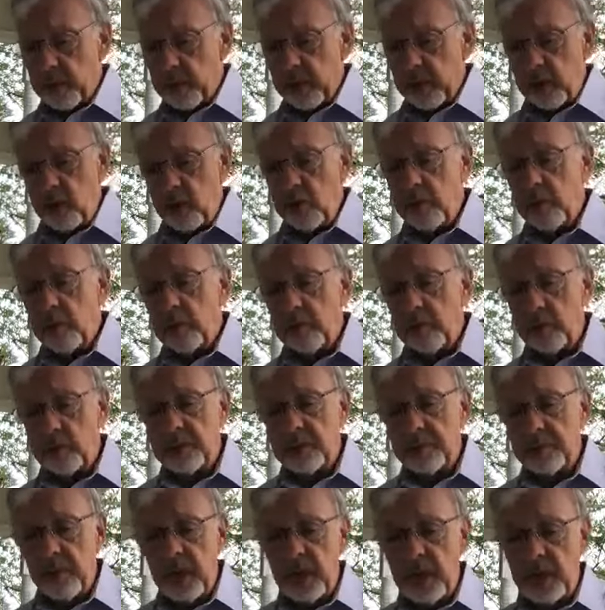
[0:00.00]
a human
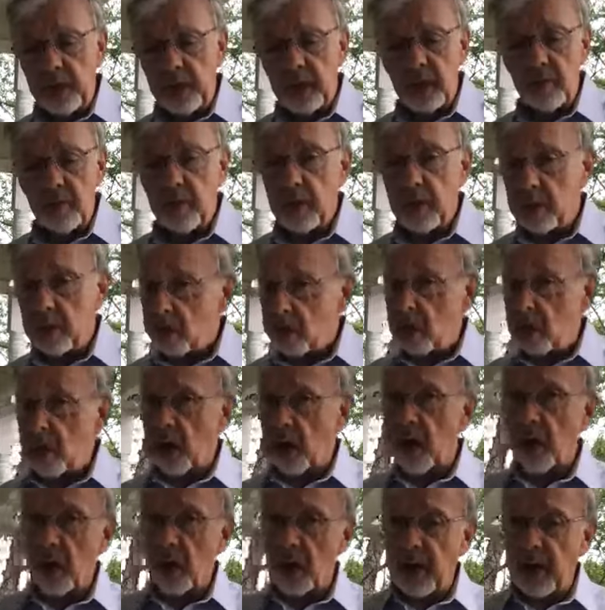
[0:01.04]
perspective, it's
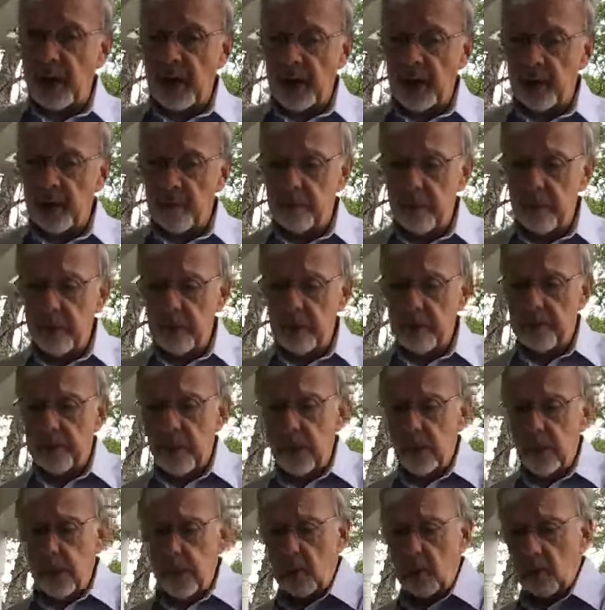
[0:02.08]
not light. But
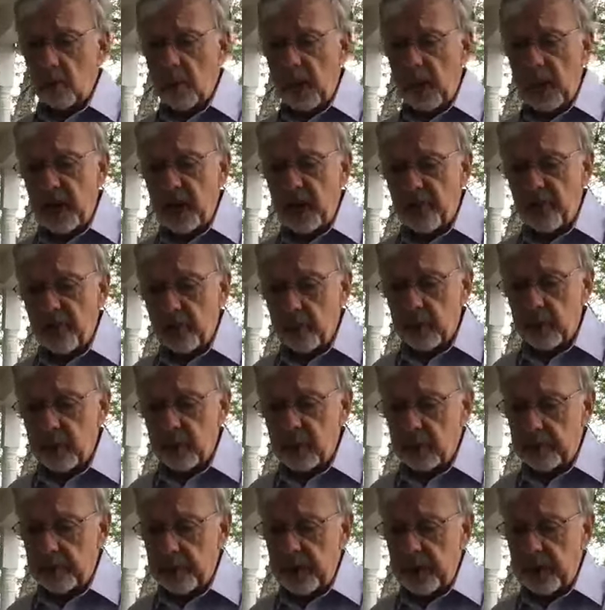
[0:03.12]
Paul writes from a
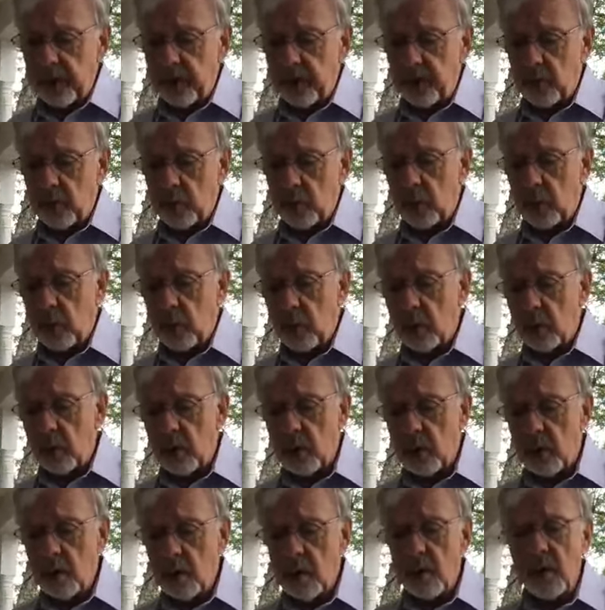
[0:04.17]
spiritual
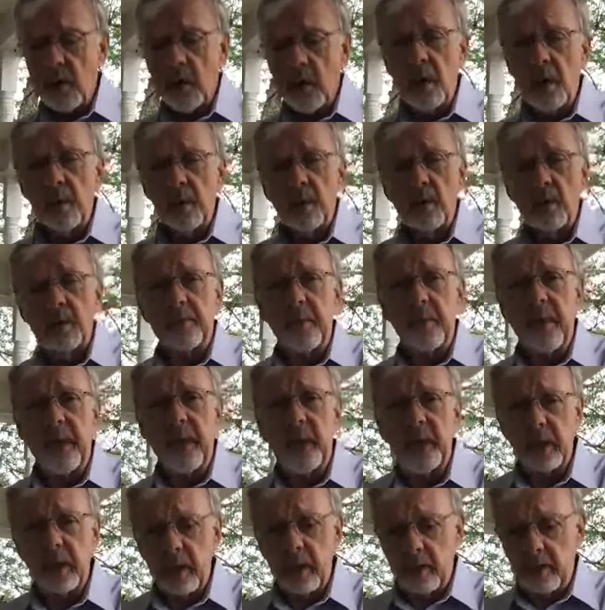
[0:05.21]

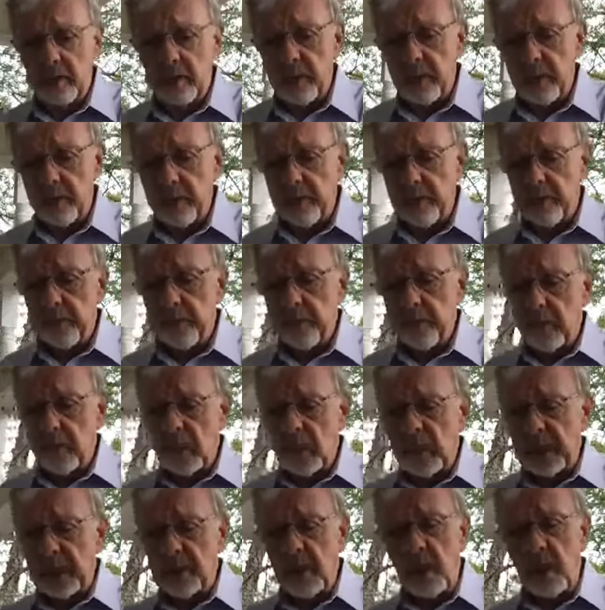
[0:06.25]
perspective.
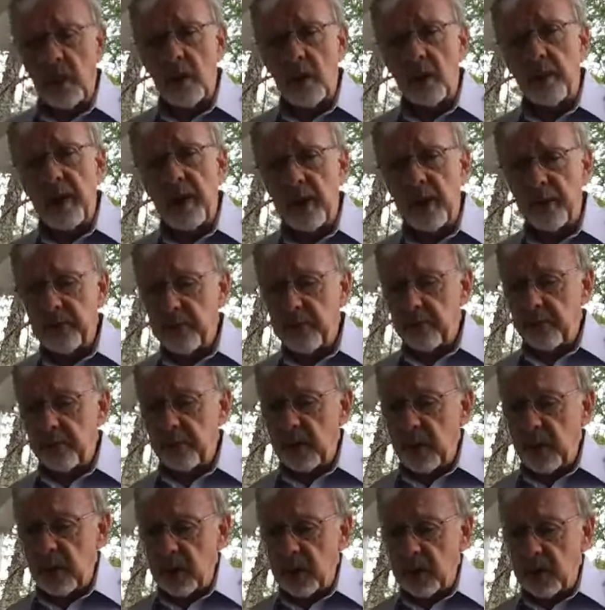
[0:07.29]
Let's talk about some
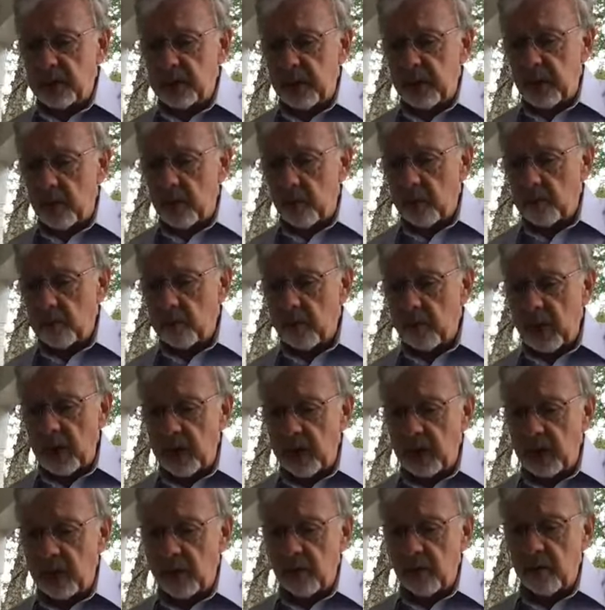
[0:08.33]
things that would
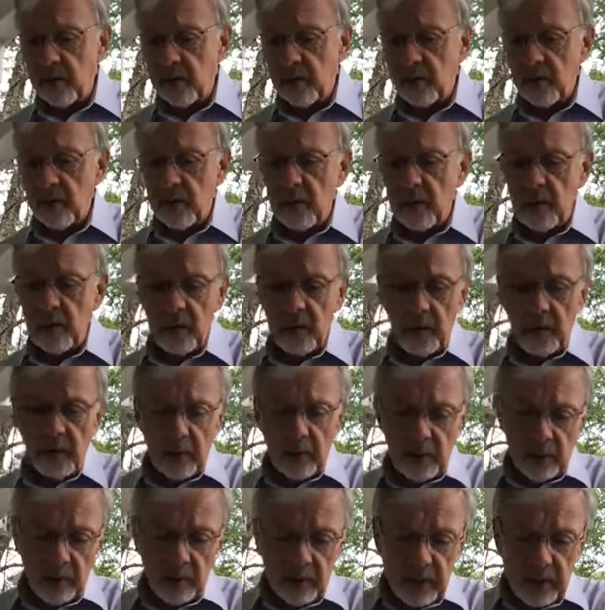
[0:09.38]
make
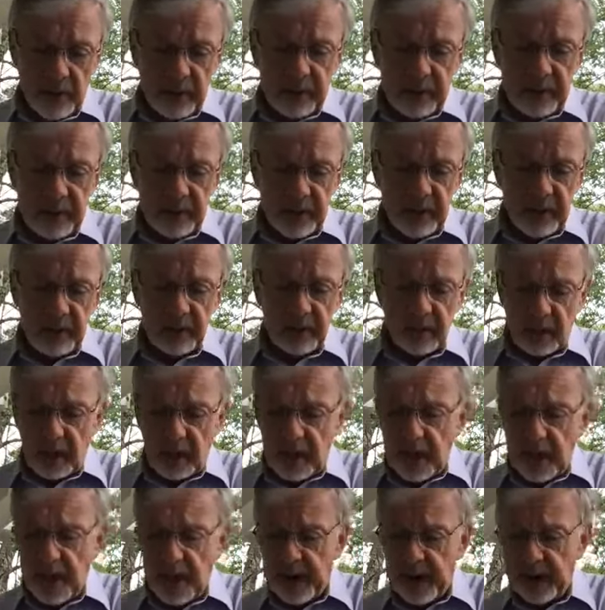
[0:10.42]
these things
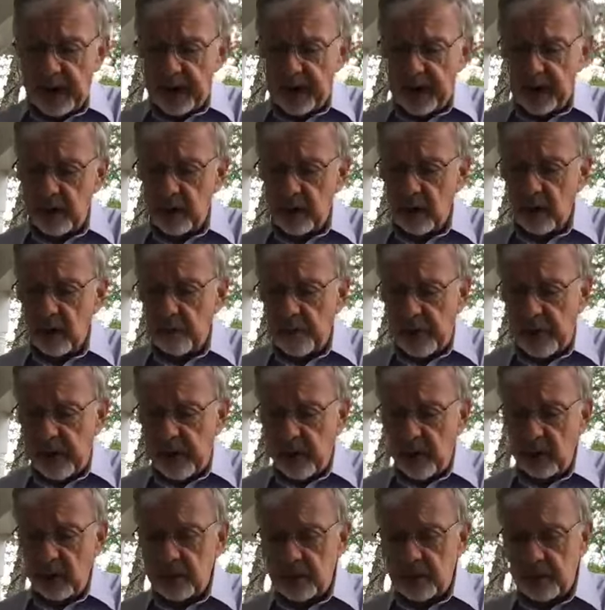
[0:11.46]
light in
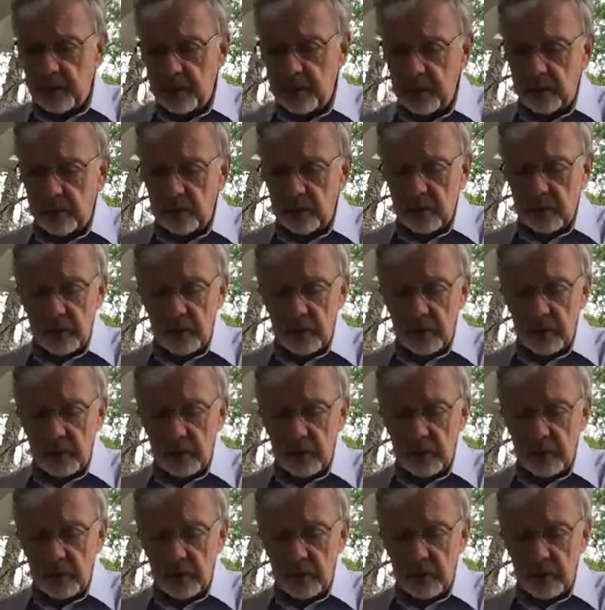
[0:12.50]
comparison